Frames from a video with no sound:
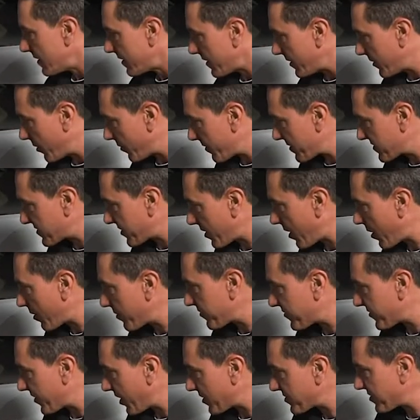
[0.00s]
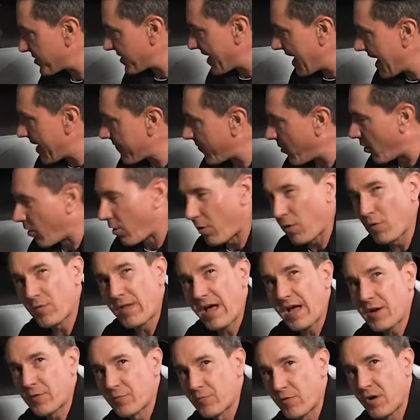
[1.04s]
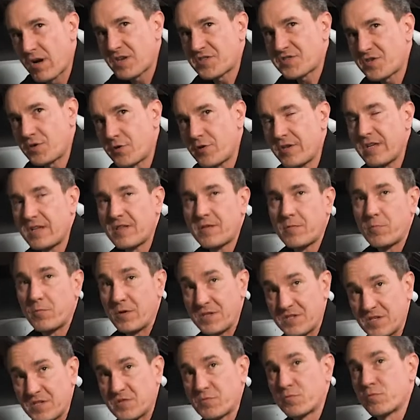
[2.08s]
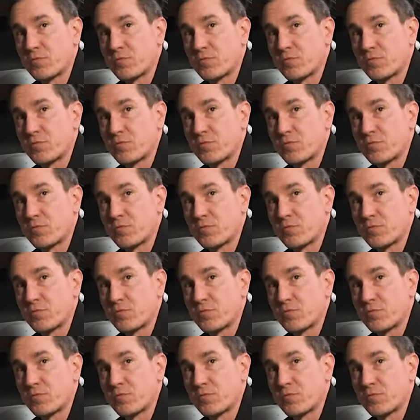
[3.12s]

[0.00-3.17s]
You know, this car doesn't have a whole lot of rust underneath, which is